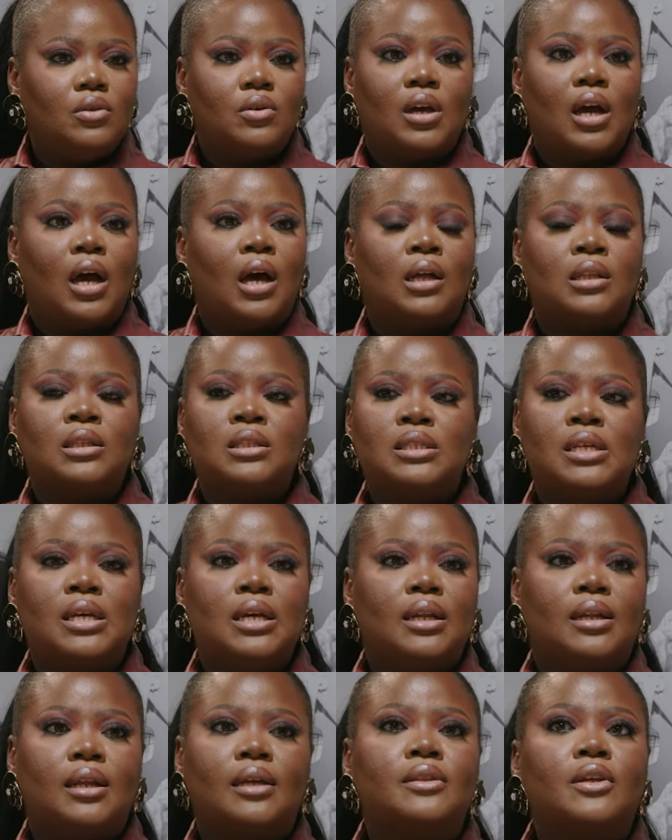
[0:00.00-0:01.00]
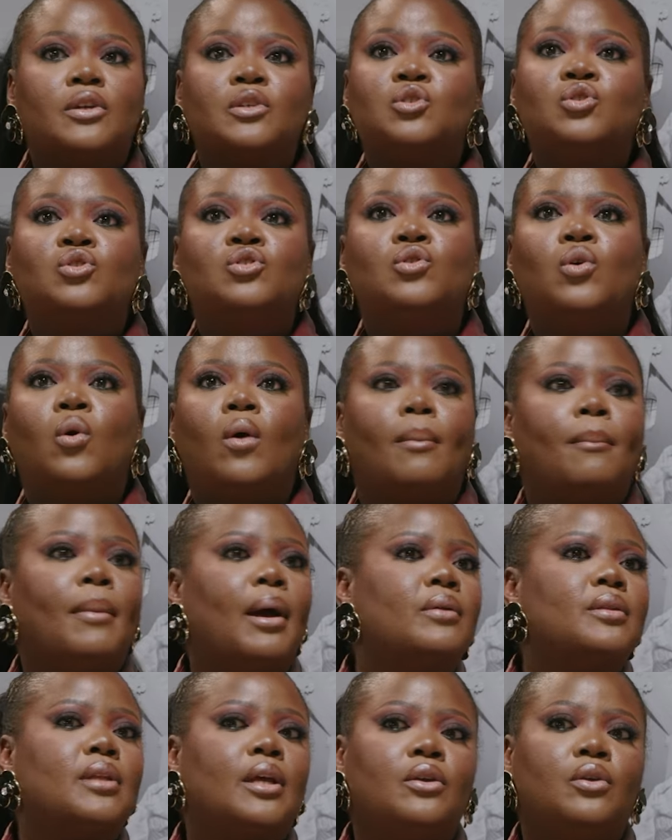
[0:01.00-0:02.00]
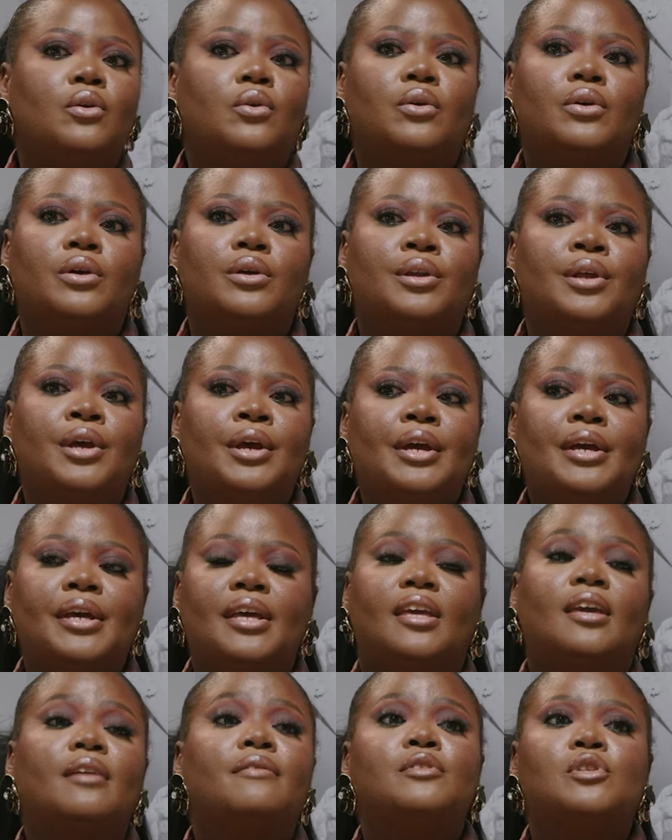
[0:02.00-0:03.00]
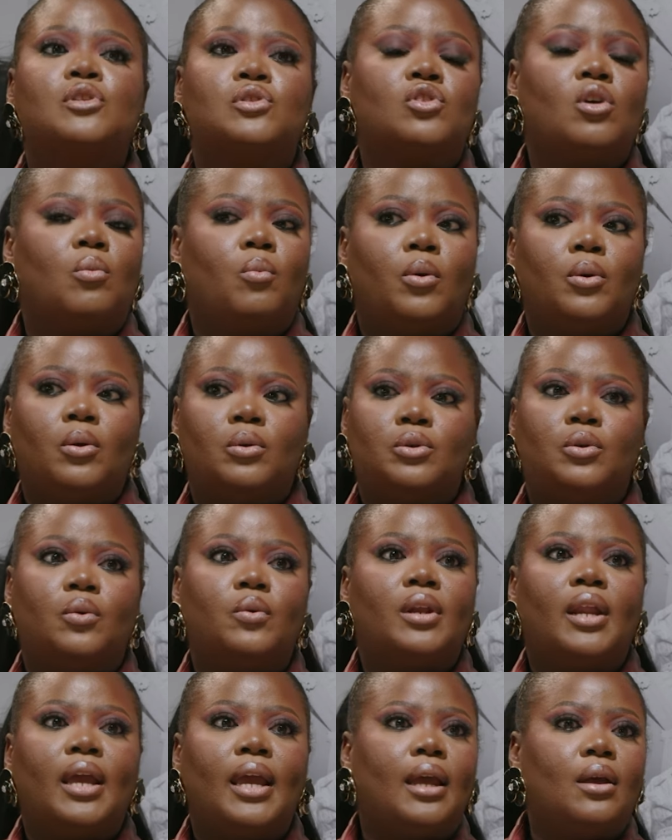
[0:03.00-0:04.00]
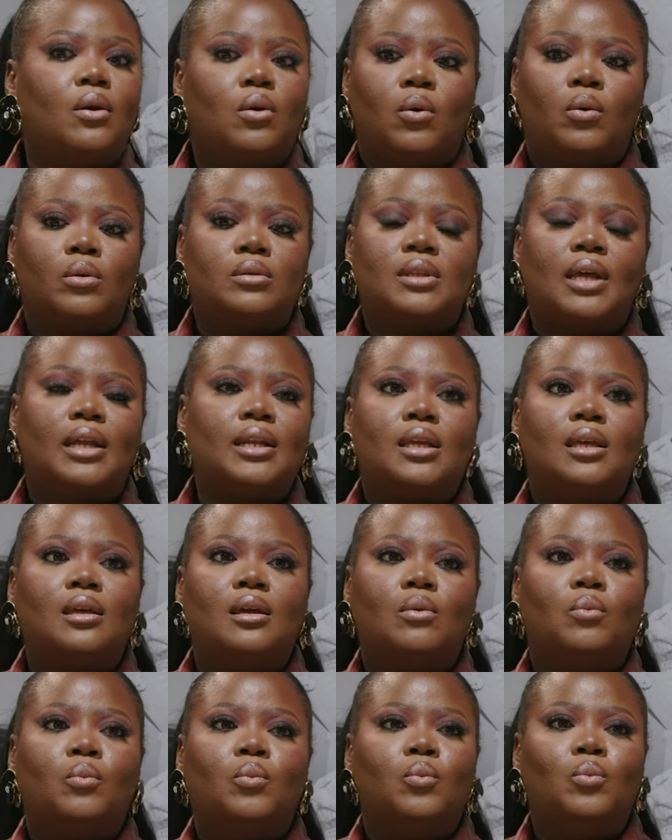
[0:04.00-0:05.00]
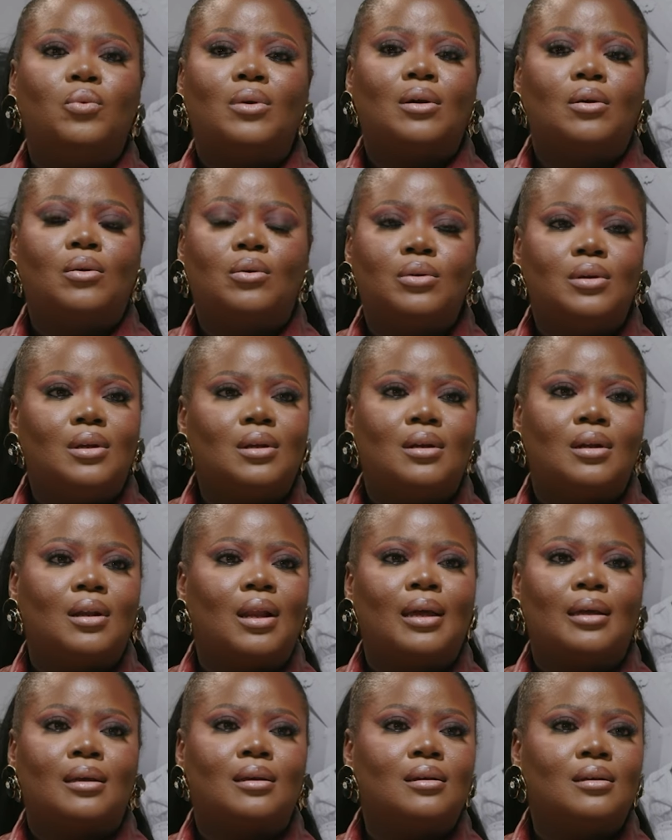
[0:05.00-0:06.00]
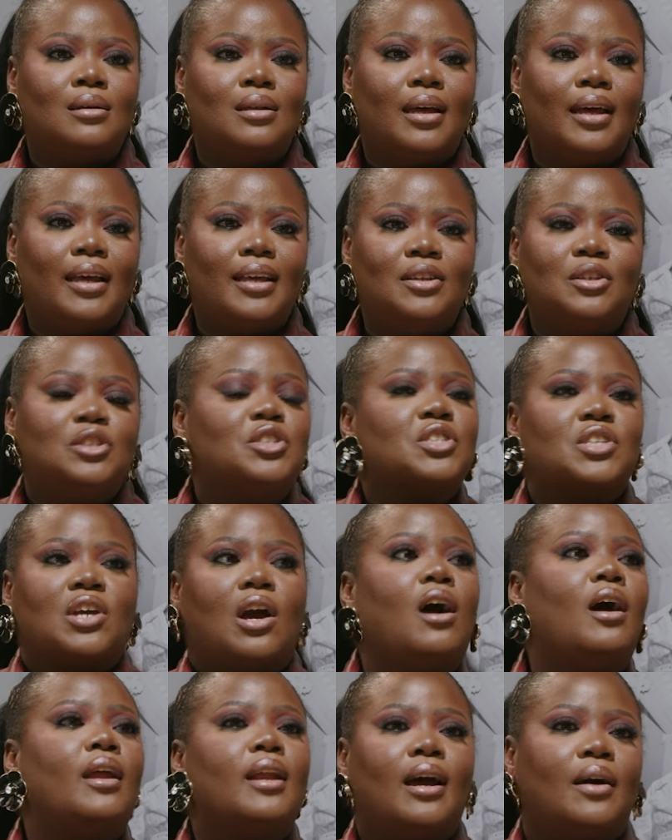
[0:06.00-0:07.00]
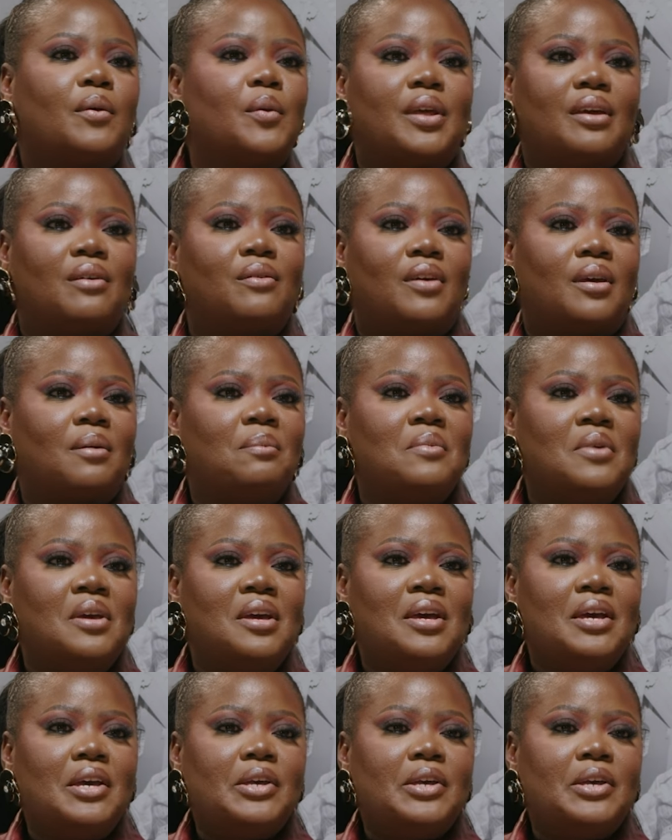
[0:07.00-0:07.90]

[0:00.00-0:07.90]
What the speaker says: You can't. Like, there's no amount that you could give to someone or donate or that he couldn't, like, you just can't outgive him.